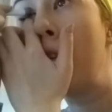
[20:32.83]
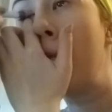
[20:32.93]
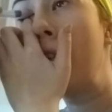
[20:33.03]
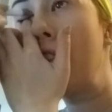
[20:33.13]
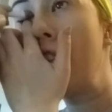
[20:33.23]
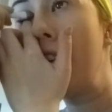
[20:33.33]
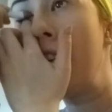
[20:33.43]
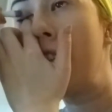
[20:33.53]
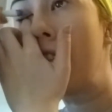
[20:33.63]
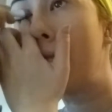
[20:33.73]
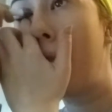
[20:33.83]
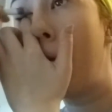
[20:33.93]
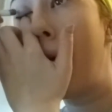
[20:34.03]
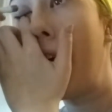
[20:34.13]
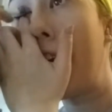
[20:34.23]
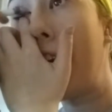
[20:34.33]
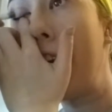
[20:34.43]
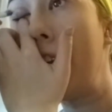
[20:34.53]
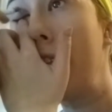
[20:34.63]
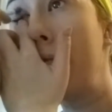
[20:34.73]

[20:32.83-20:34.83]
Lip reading: which is my right eye.